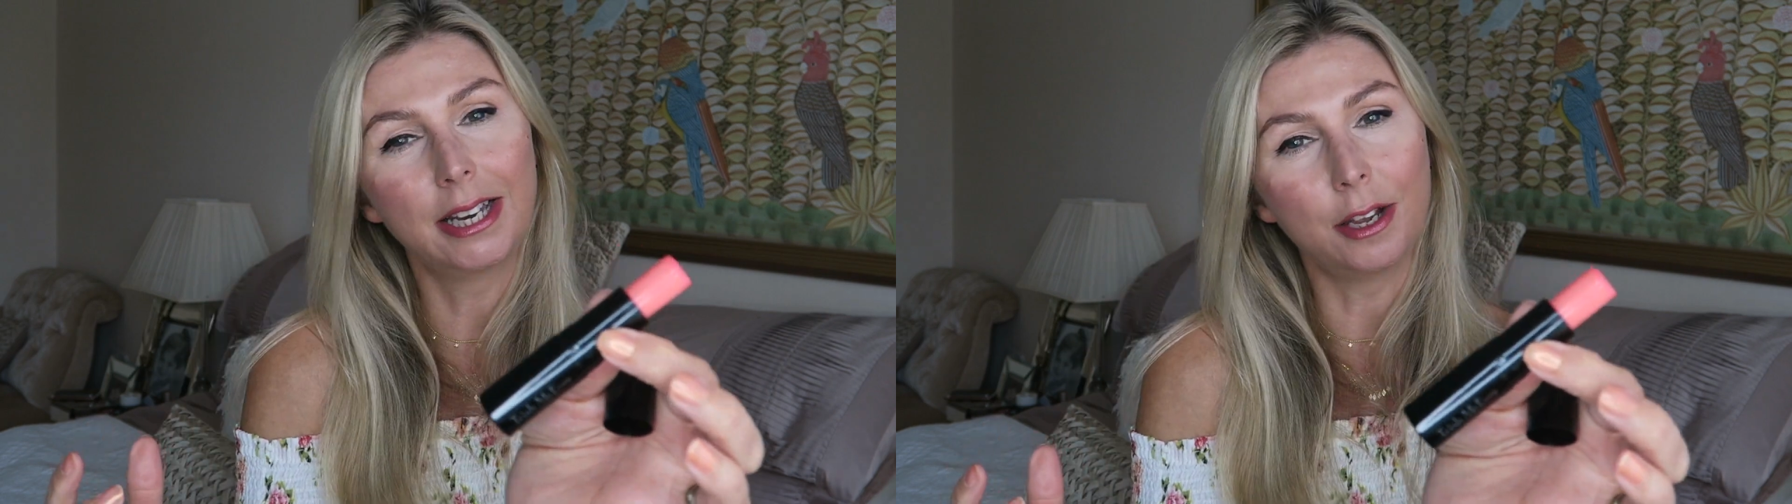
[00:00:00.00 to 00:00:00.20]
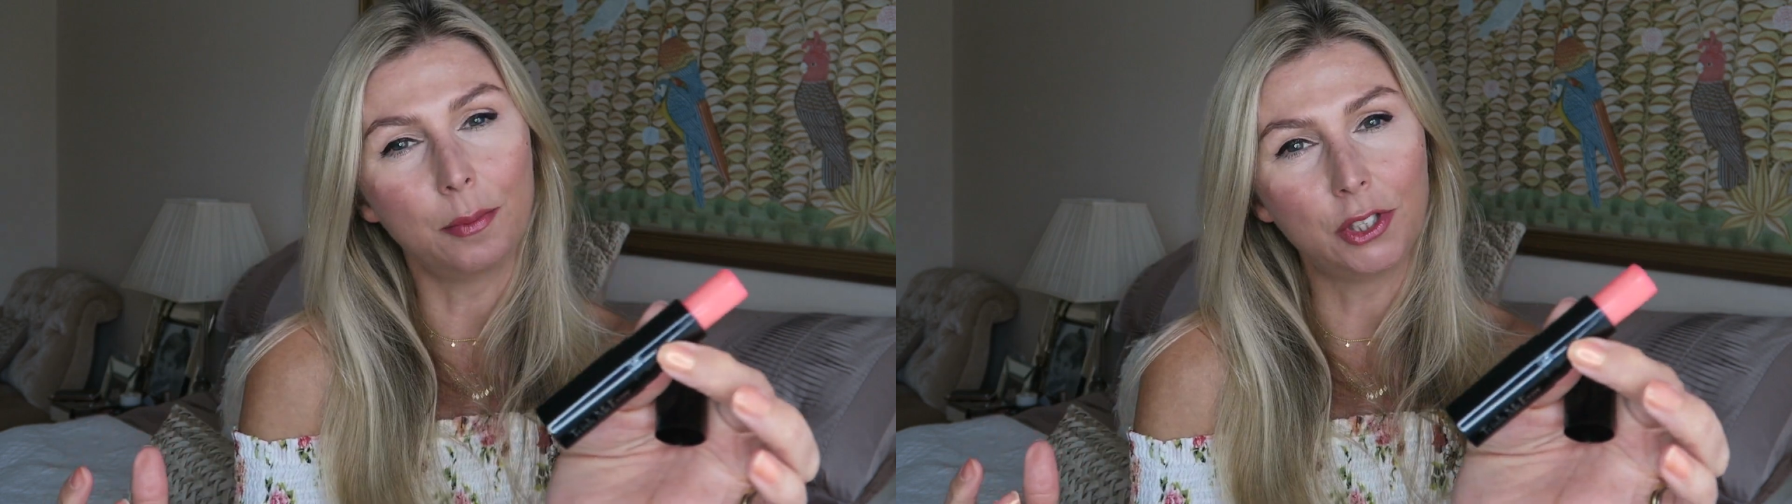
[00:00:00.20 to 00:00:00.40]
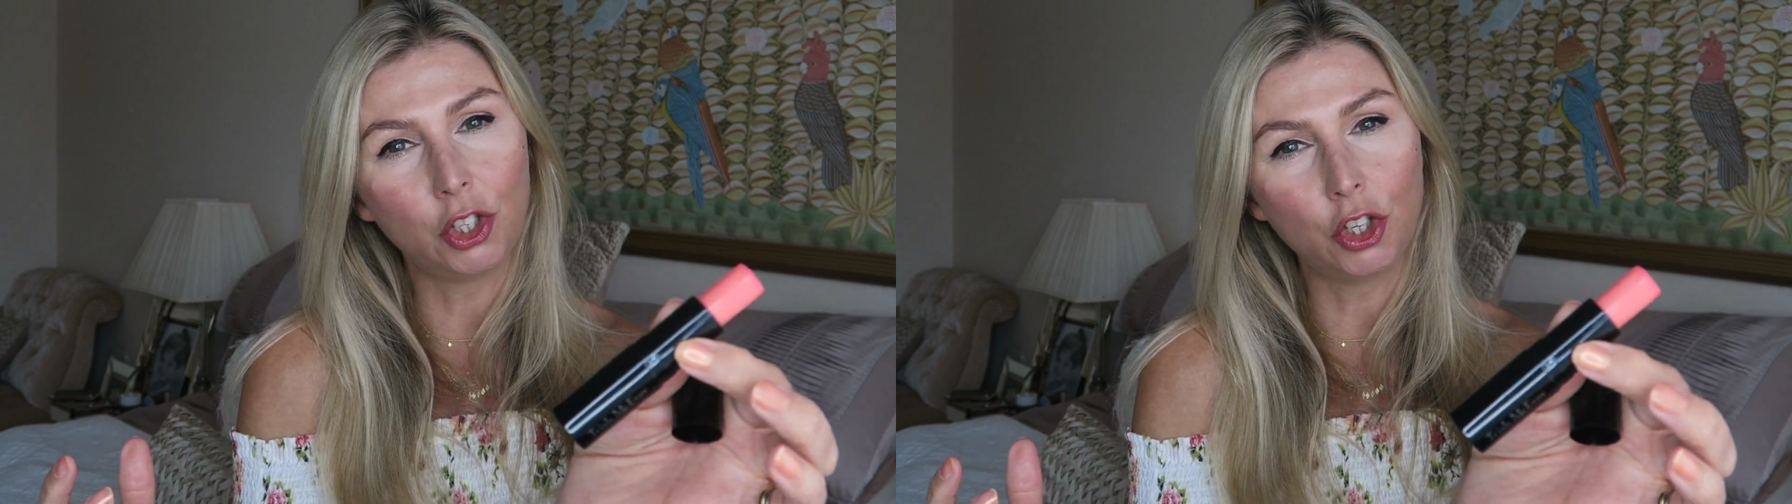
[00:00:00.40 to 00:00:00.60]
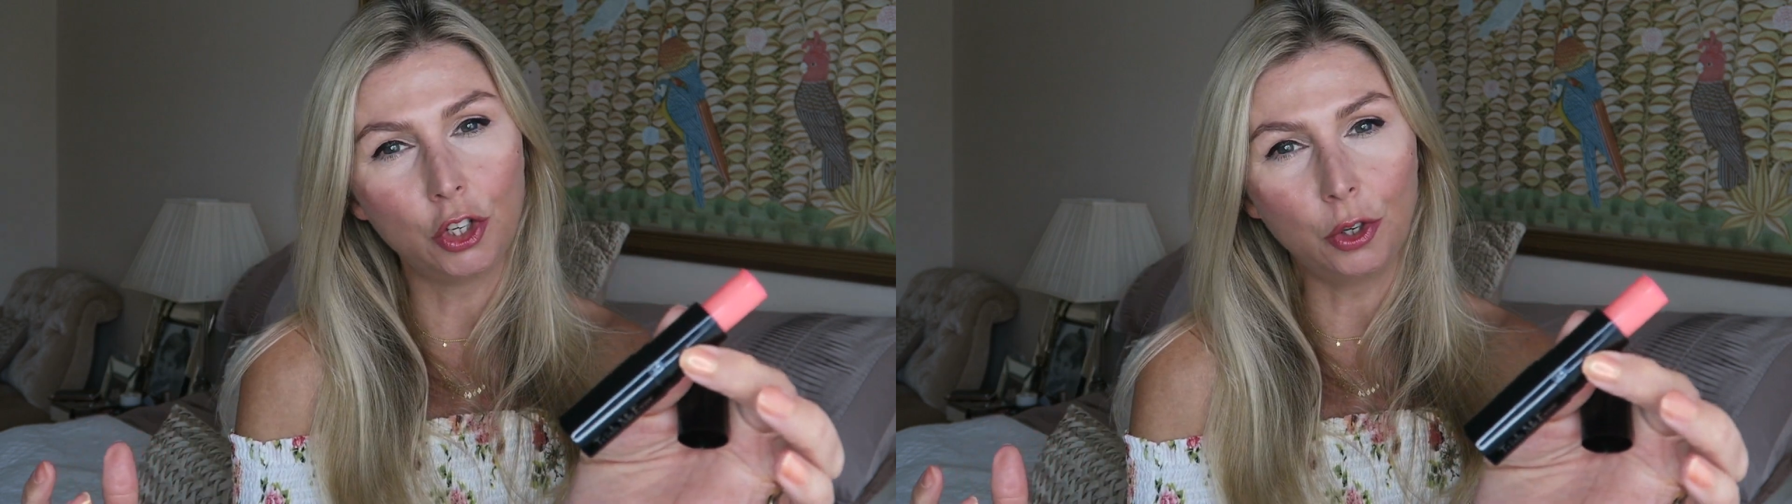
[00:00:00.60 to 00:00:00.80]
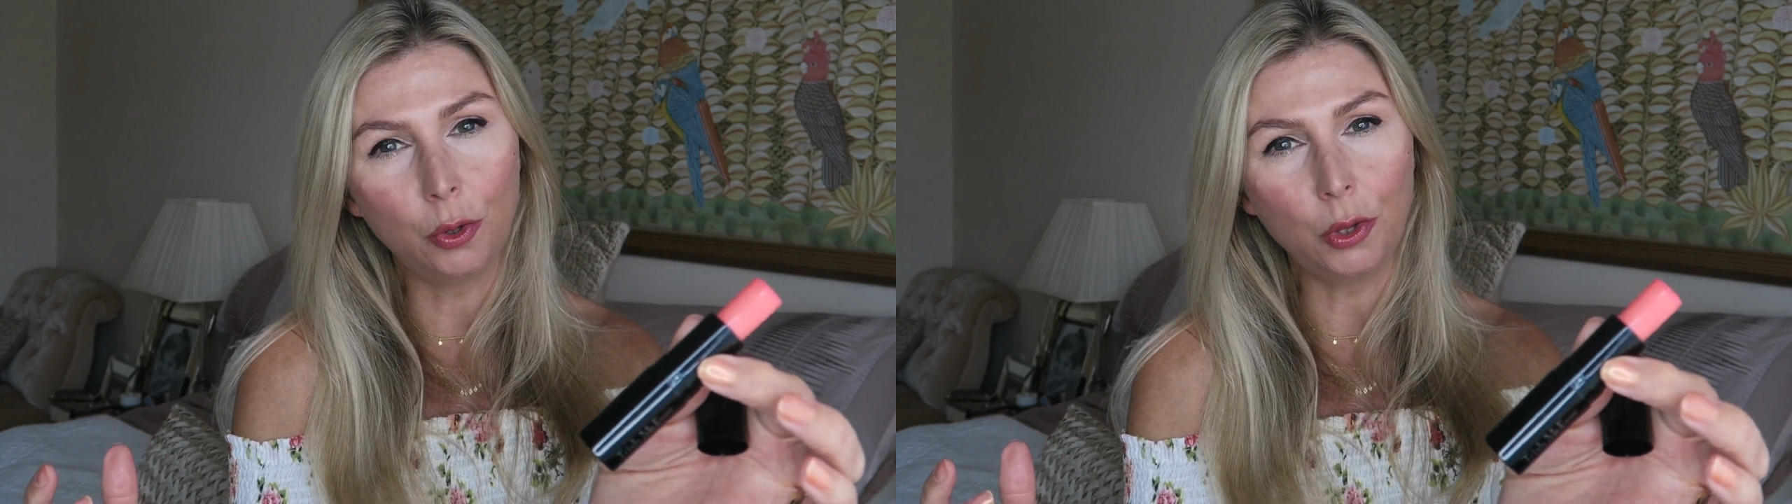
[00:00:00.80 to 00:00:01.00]
lips
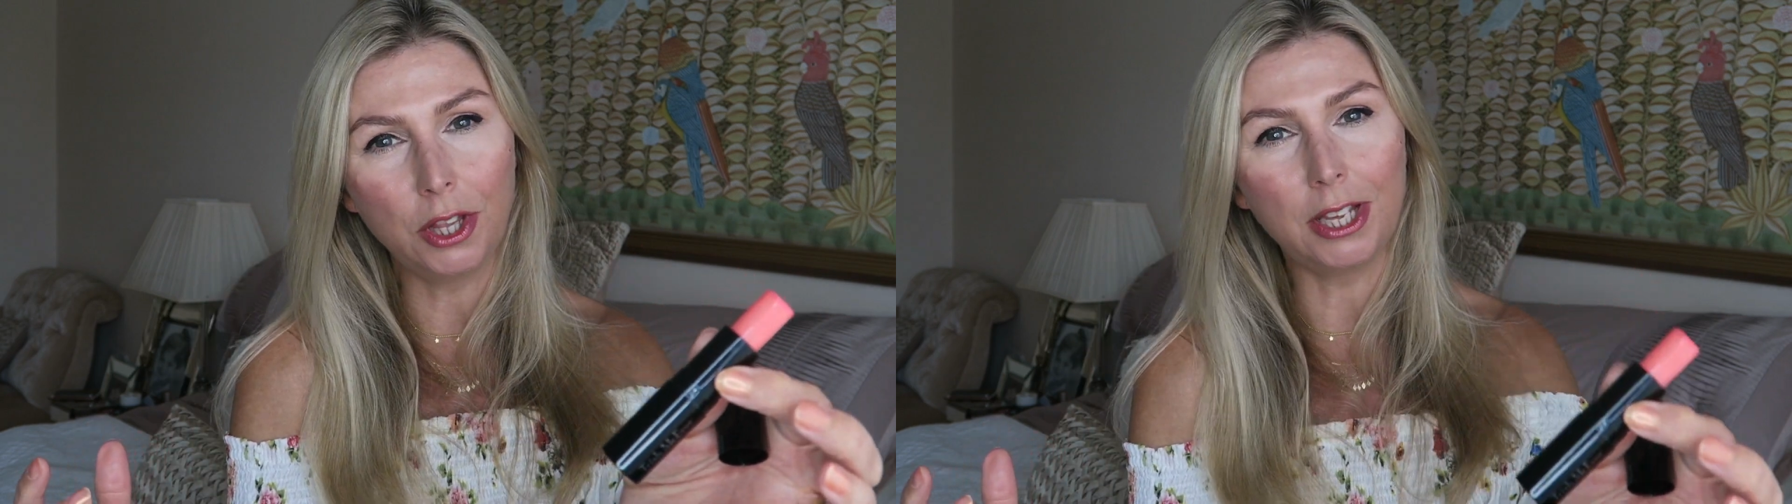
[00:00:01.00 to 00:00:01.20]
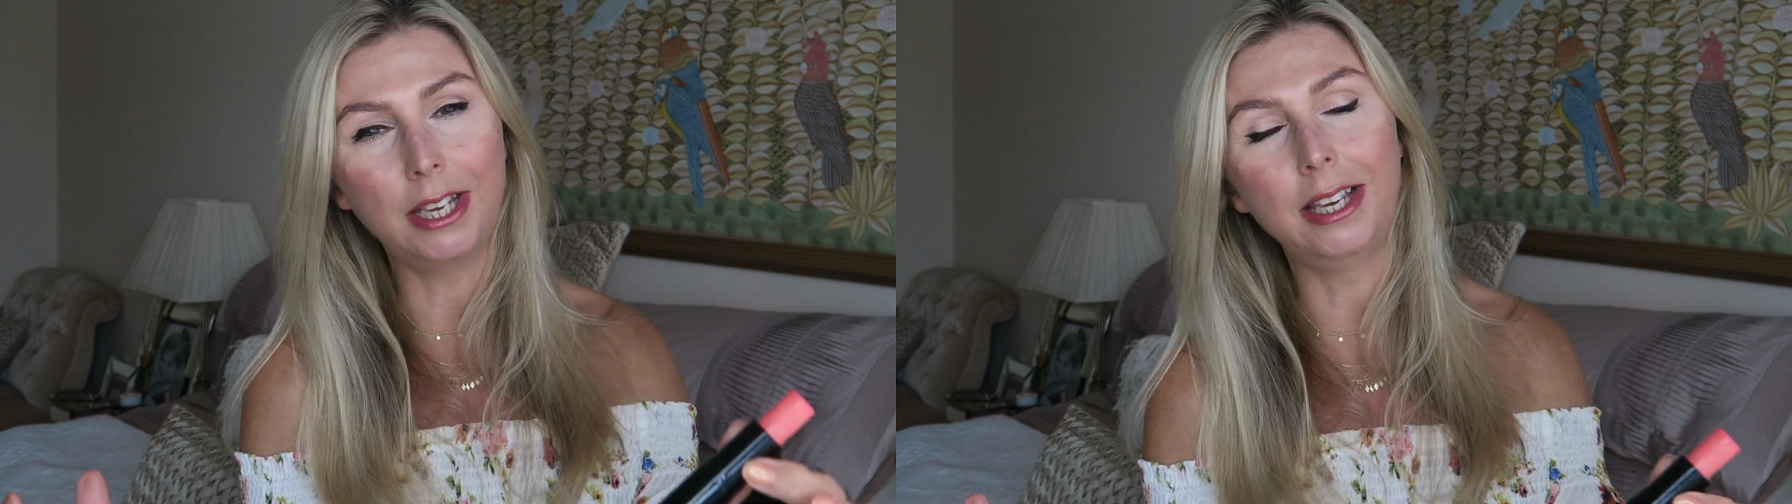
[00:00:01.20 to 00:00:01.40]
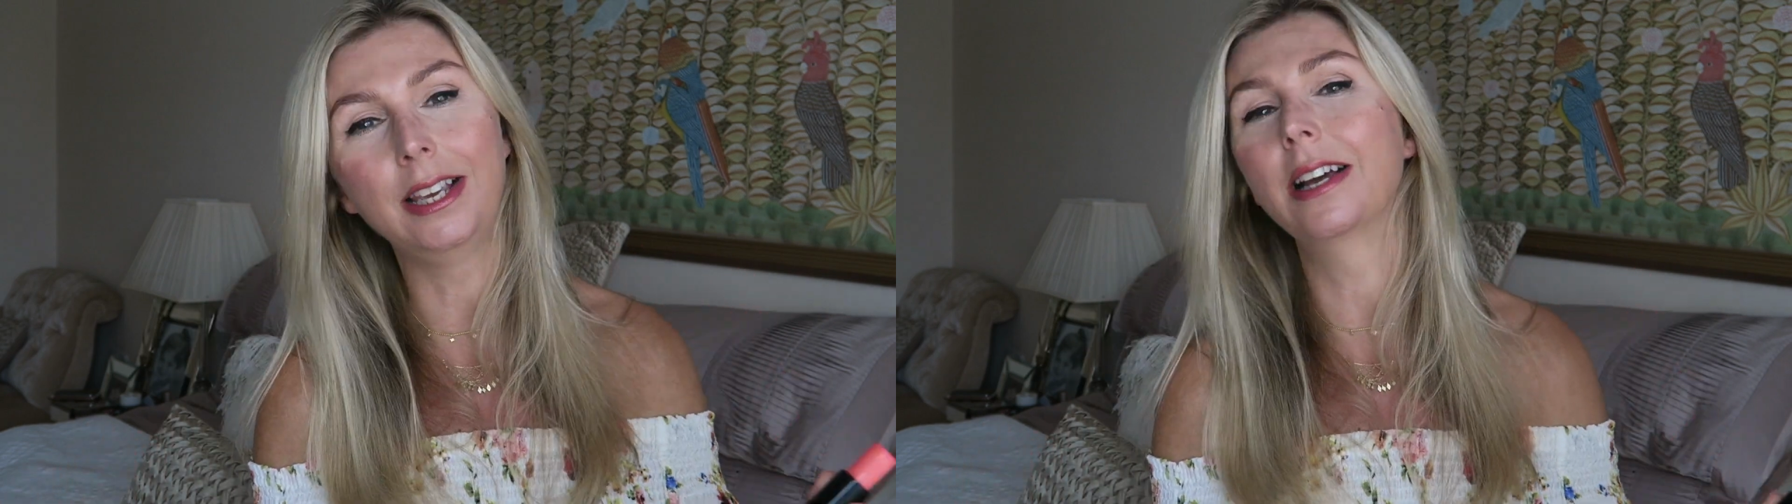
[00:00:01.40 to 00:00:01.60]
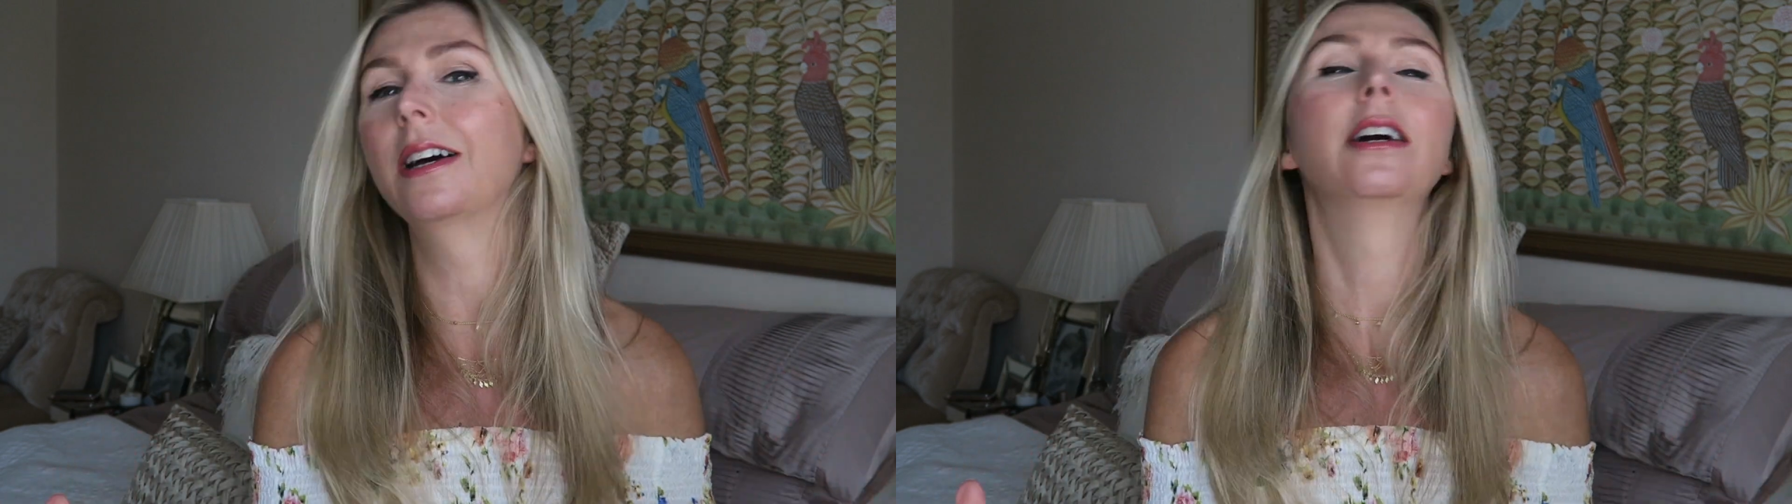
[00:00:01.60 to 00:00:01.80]
to the